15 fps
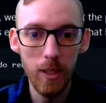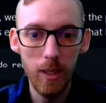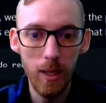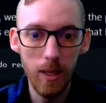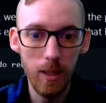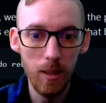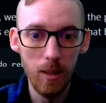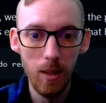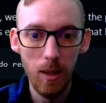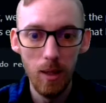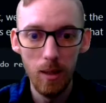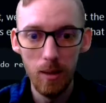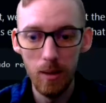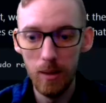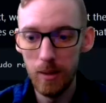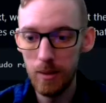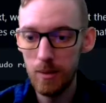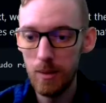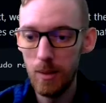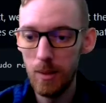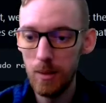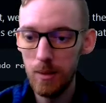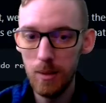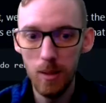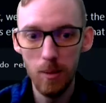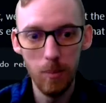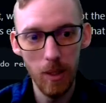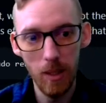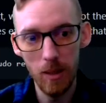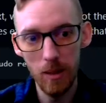can list this
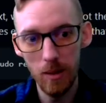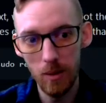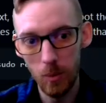command.